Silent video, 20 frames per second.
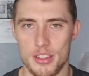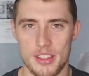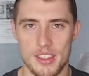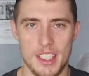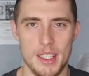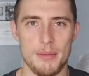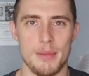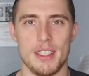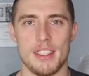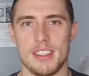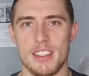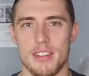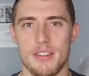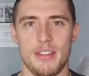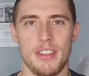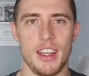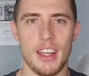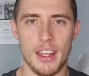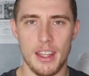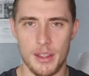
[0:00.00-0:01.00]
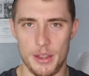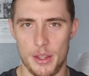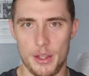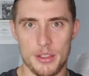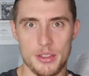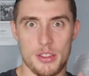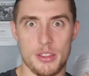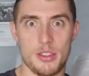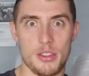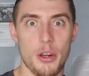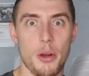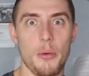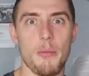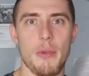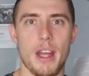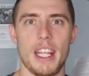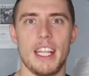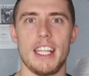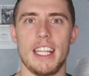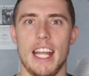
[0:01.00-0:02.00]
It seems as if there's so
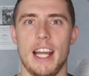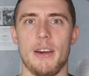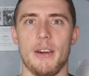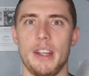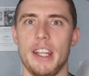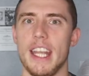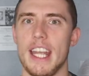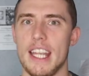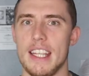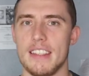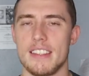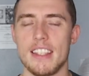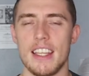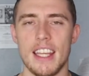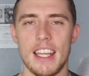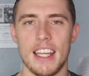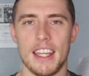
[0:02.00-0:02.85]
many nowadays